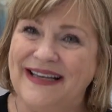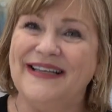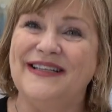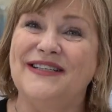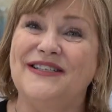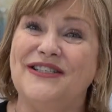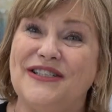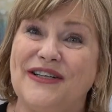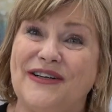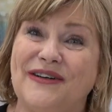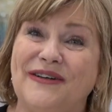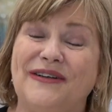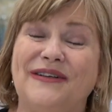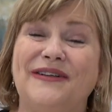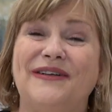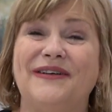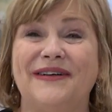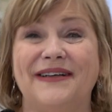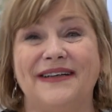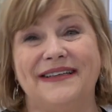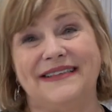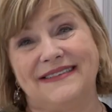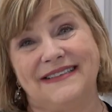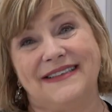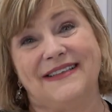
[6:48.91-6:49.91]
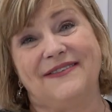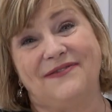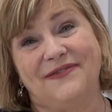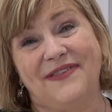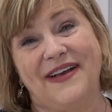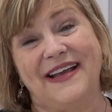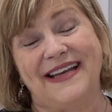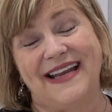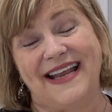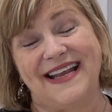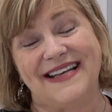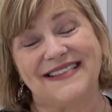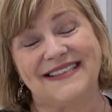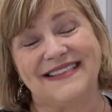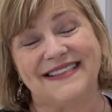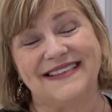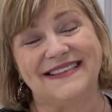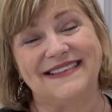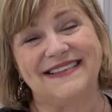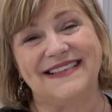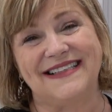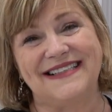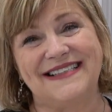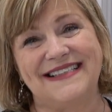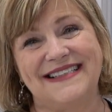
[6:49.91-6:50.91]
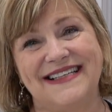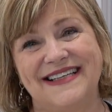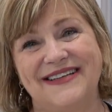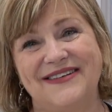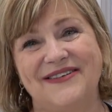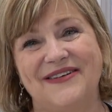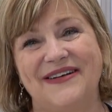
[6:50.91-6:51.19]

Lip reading: Cheryl or our financial assistant,